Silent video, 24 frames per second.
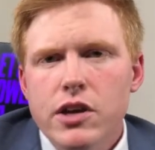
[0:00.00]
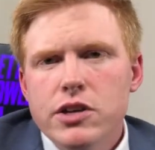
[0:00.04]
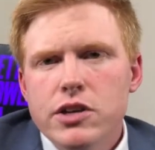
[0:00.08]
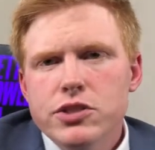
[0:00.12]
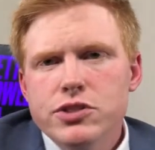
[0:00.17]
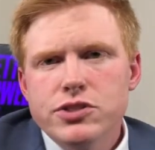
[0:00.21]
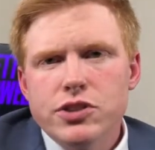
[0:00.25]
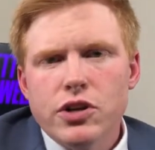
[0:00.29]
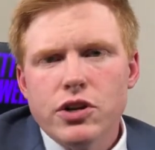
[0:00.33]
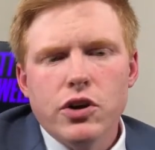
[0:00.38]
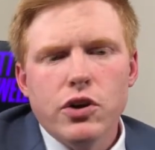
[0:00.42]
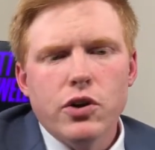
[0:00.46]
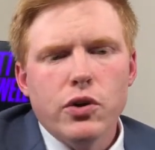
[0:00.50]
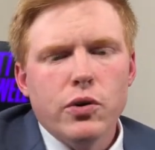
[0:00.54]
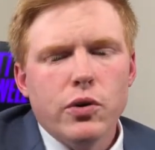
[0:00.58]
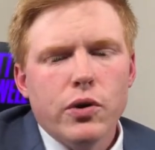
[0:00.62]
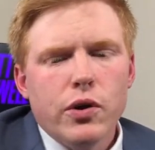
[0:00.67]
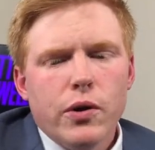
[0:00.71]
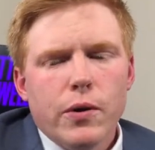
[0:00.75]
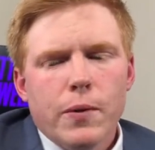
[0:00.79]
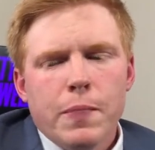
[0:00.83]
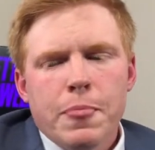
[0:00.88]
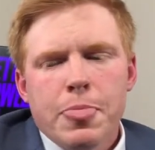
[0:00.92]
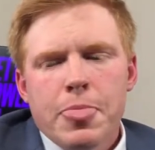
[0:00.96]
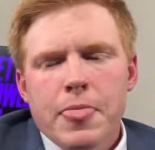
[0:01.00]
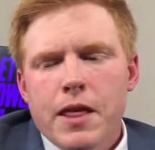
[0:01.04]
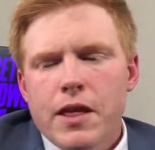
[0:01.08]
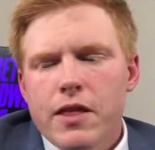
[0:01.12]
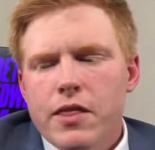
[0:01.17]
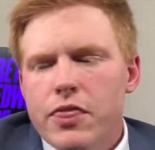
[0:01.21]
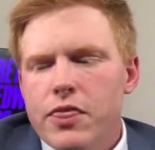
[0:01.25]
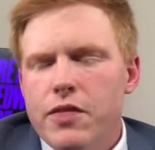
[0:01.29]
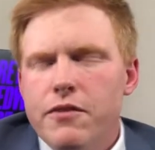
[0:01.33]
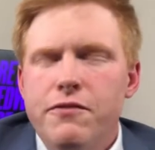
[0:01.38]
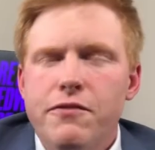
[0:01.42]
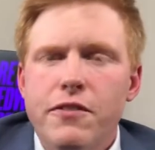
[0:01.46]
So
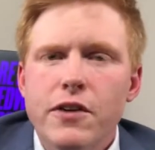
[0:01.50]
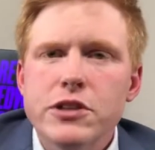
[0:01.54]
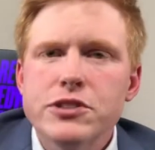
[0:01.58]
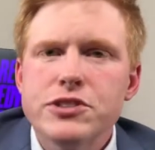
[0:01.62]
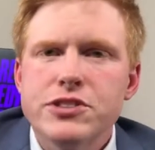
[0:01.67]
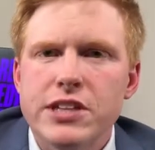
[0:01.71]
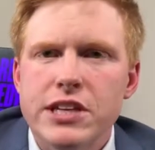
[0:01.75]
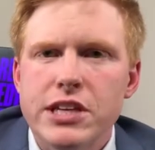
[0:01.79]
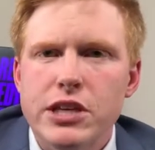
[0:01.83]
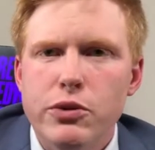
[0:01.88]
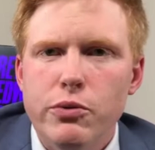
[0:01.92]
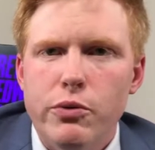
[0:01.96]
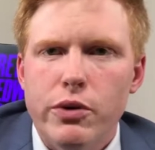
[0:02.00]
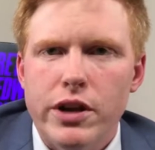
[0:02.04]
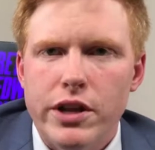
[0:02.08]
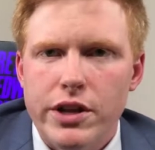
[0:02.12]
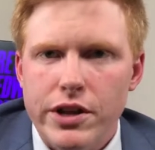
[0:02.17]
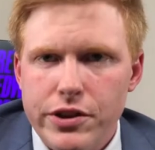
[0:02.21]
the first thing you want